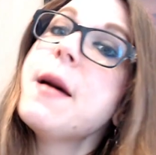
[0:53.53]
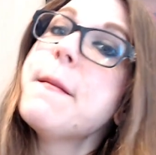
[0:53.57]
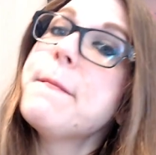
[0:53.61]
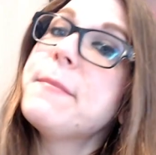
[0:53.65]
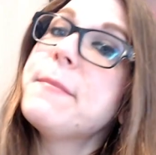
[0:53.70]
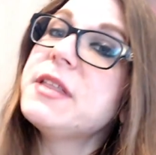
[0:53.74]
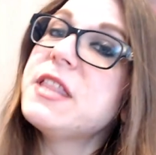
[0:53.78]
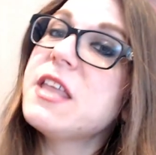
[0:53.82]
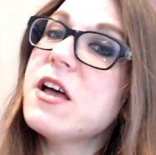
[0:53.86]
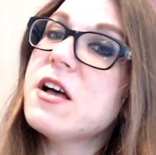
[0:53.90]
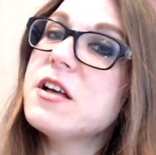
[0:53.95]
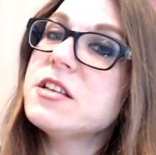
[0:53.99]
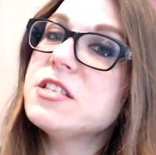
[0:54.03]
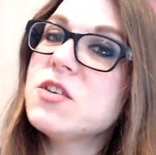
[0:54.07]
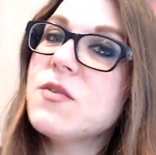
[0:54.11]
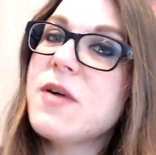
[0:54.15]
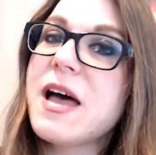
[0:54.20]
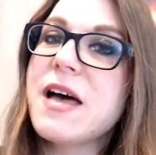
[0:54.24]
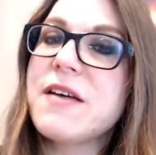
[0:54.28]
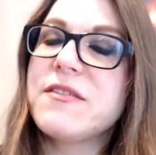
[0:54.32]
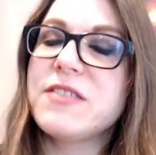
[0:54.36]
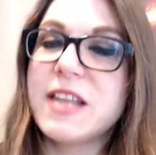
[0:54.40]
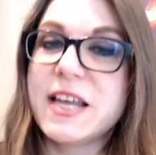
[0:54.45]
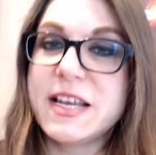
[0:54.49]
but they also
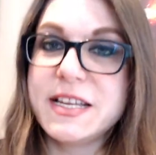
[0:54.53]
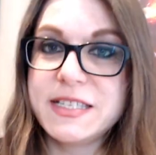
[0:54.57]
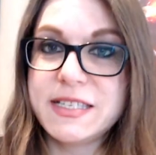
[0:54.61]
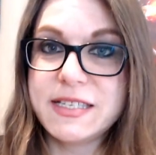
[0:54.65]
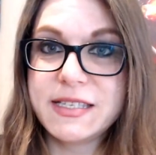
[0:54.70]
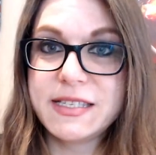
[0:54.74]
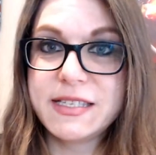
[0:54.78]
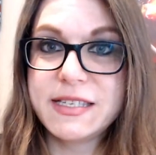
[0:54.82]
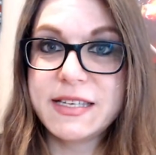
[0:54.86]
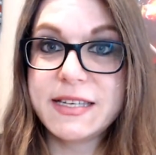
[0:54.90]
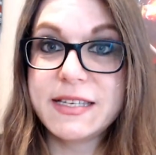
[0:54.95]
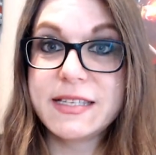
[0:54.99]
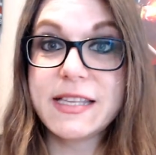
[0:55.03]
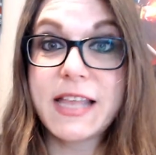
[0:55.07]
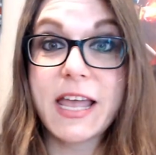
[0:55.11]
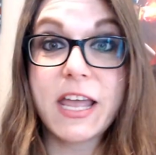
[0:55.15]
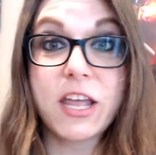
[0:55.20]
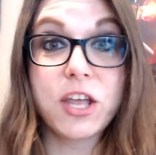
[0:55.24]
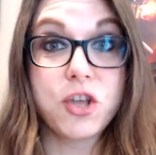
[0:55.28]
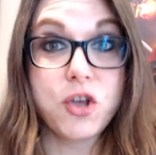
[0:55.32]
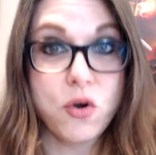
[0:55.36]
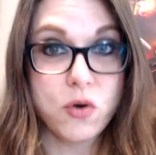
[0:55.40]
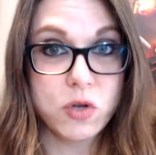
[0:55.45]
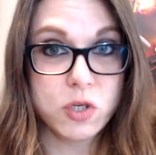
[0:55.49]
have licenses
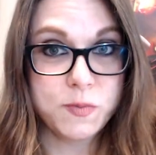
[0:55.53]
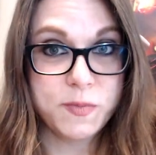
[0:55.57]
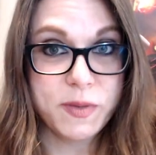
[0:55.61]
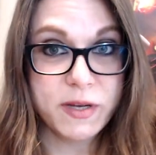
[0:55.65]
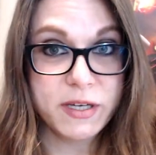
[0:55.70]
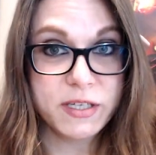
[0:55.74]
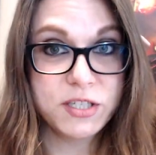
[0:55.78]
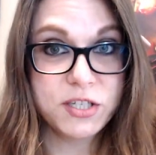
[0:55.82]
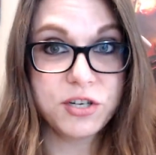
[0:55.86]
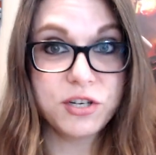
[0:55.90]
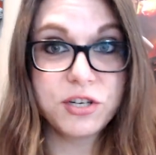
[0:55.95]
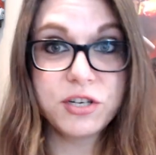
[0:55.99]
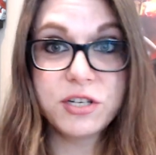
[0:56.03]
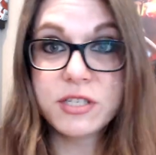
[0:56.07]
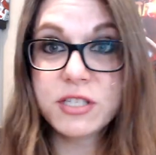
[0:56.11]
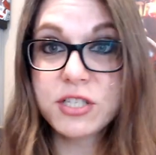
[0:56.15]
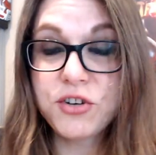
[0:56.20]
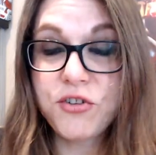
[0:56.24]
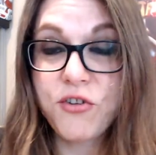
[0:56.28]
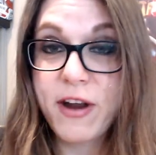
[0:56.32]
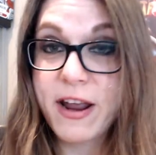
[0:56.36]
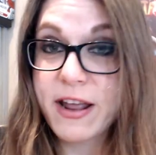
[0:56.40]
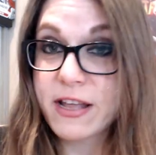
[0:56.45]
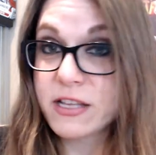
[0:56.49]
like Ghostbusters,
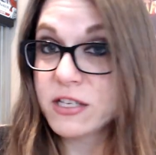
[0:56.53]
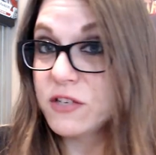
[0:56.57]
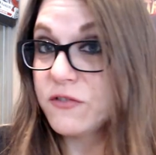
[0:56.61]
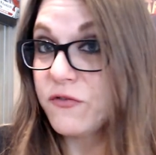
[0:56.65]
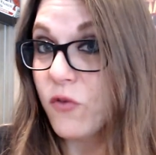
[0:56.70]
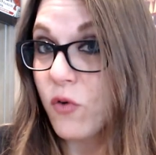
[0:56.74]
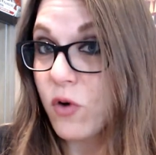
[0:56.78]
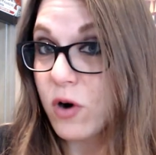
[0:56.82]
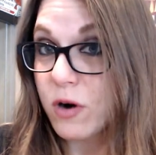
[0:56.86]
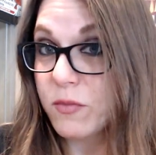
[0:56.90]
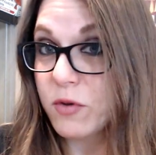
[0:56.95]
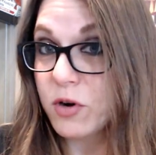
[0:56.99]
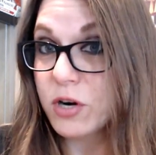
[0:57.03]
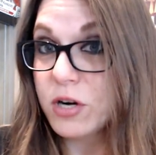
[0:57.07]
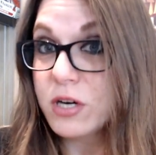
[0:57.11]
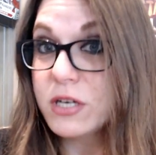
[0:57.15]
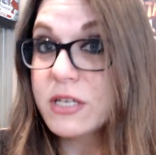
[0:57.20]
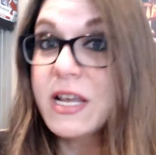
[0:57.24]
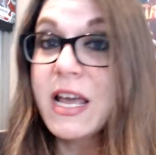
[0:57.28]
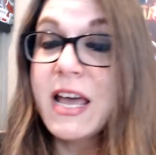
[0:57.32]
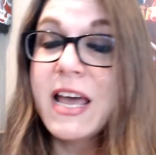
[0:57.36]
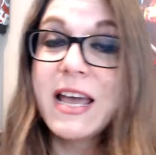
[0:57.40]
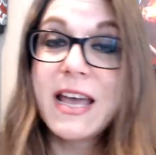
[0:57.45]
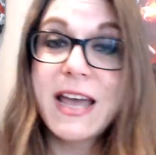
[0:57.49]
Transformers,
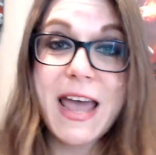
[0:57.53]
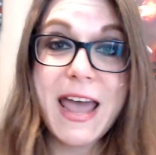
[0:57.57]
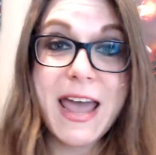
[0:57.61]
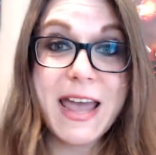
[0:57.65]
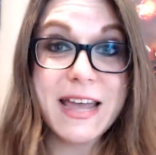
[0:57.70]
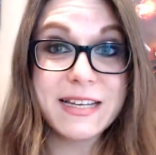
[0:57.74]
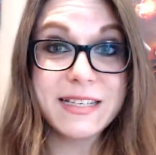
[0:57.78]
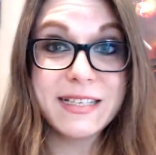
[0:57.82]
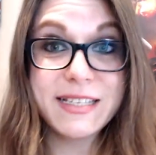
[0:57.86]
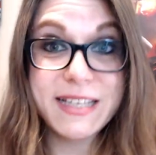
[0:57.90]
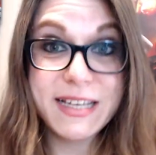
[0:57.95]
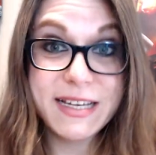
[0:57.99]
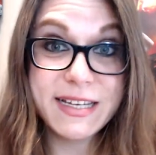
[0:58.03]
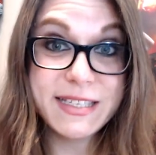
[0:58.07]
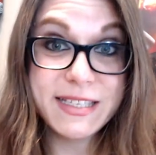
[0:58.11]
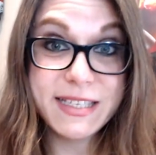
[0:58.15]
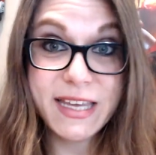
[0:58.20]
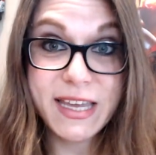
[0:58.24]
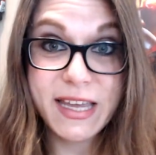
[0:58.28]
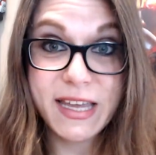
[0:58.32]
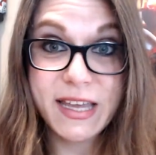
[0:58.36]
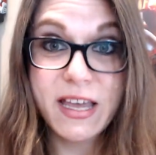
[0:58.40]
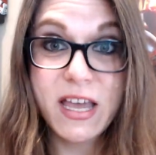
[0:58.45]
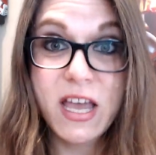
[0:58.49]
and D
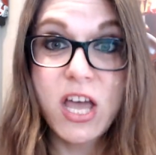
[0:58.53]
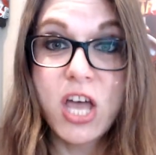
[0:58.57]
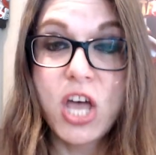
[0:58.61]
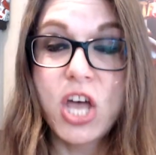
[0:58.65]
C.